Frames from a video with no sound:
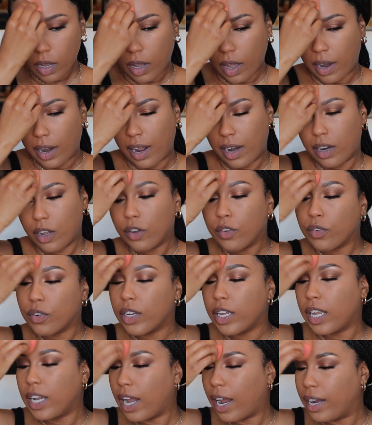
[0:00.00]
And I don't
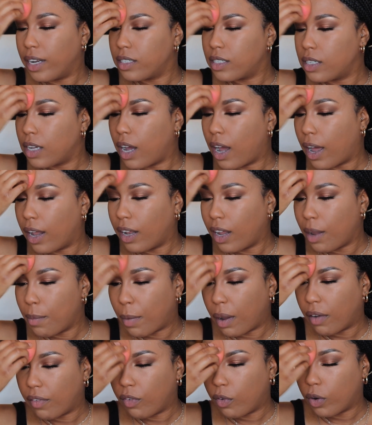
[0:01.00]
really like to highlight
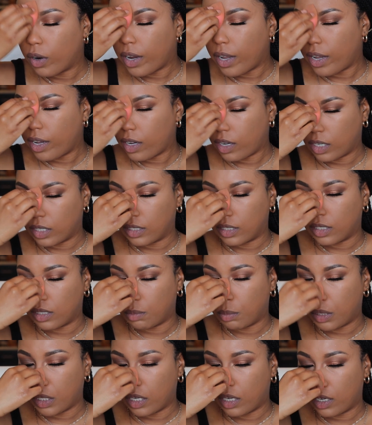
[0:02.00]
my forehead because it's
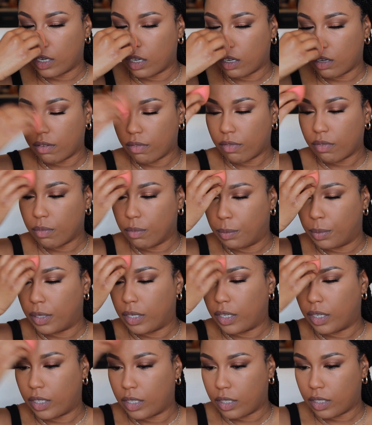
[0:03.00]
big enough,
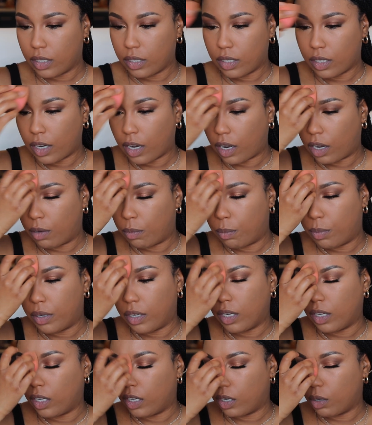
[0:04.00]
but I'll put
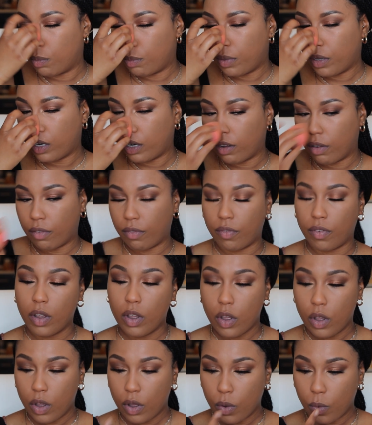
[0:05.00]
a little bit of
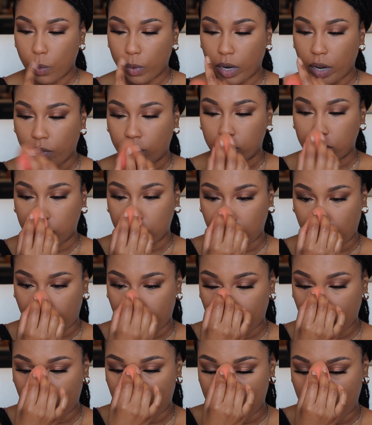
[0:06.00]
whatever's
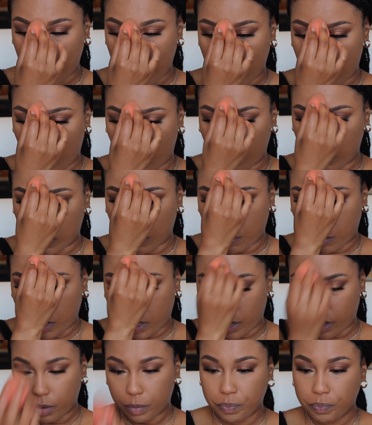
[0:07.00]
left of my nose up
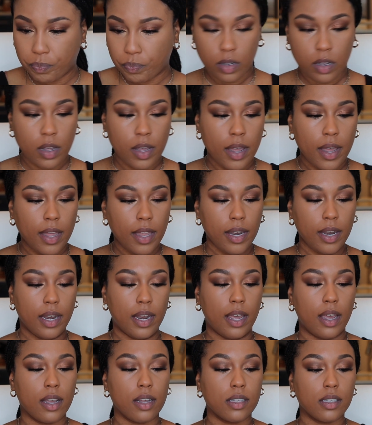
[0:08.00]
there.
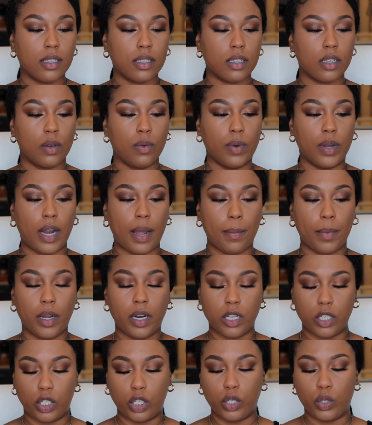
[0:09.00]
Next, what I'm
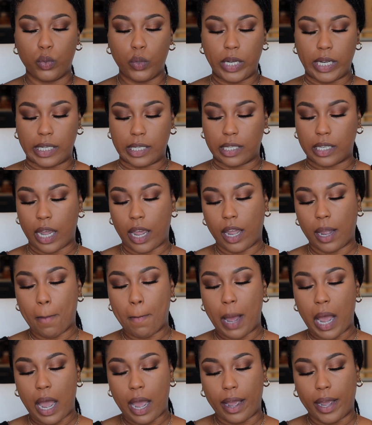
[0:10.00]
gonna do is take
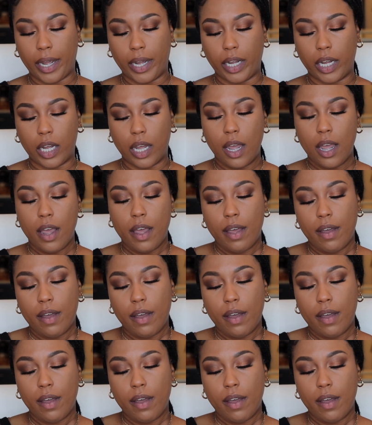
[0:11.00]
my